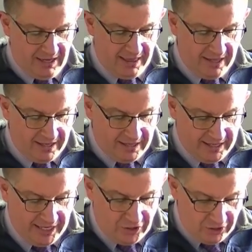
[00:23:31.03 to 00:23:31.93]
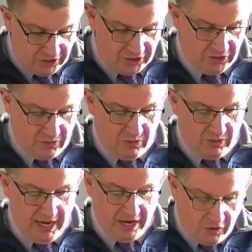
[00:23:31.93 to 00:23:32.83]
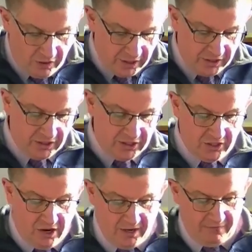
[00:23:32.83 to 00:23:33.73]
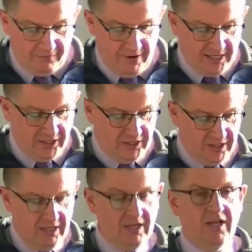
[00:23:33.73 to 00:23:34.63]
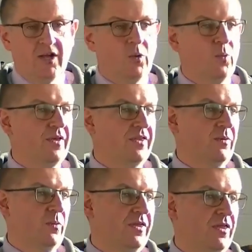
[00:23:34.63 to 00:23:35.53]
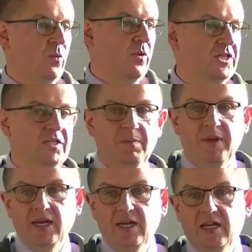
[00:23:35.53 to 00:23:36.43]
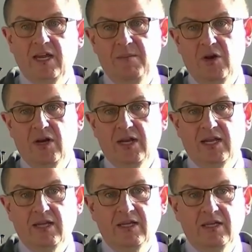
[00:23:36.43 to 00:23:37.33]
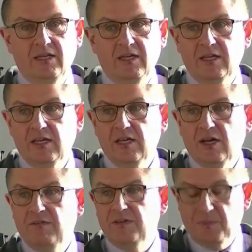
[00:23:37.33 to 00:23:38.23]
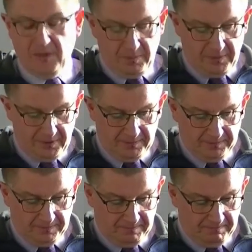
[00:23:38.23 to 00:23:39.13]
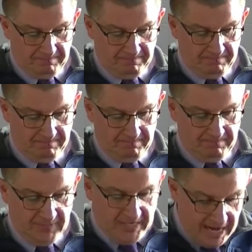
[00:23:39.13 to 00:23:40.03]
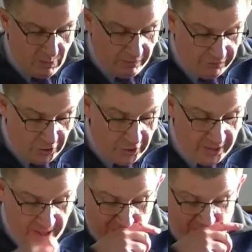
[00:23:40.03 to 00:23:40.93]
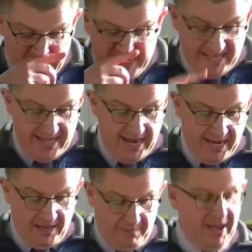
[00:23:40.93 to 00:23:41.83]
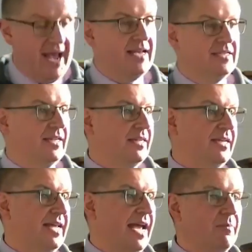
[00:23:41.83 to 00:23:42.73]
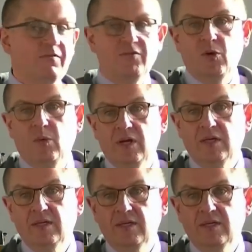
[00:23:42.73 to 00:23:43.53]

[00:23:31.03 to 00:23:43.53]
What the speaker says: And that he does so in order to start afresh with the worshiping community of his people. Today we've heard how God did that in the past at the time of Noah.